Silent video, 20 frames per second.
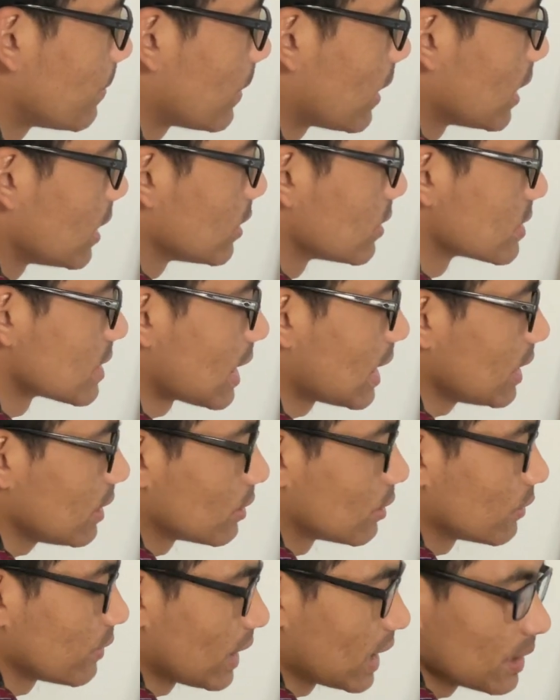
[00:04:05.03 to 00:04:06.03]
pi, sine
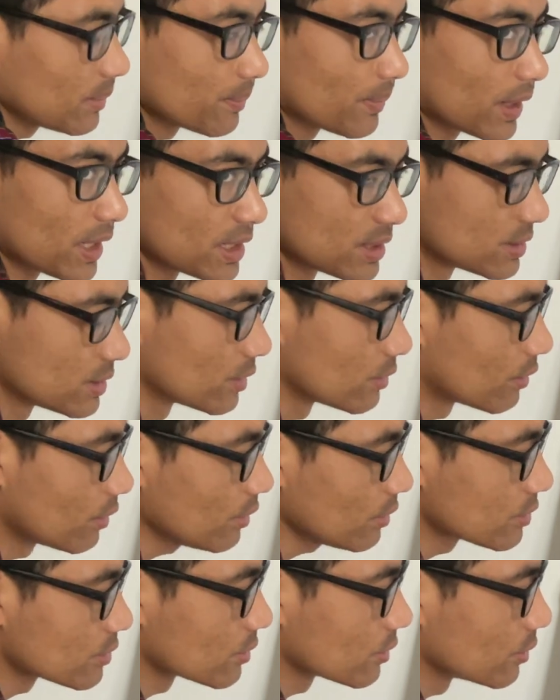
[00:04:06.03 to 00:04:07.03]
of n pi is 0,
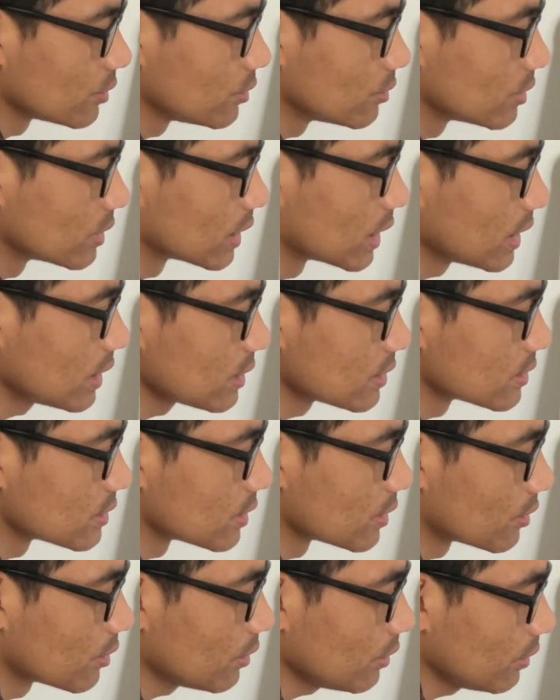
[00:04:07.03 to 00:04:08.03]
so you will get
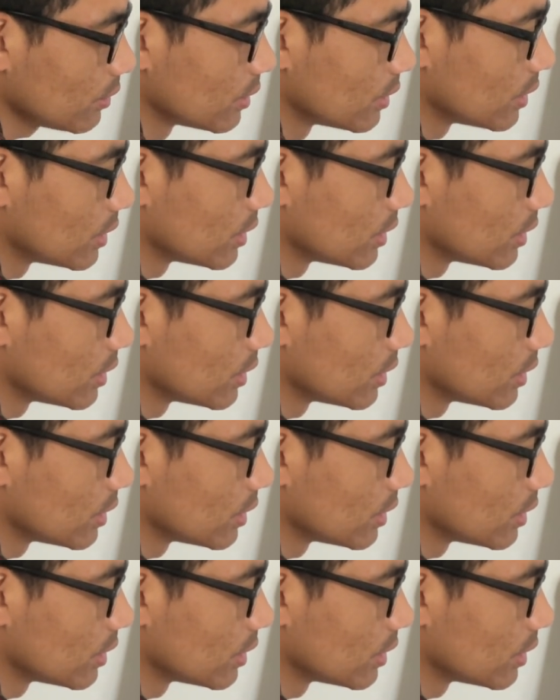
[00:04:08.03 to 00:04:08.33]
0.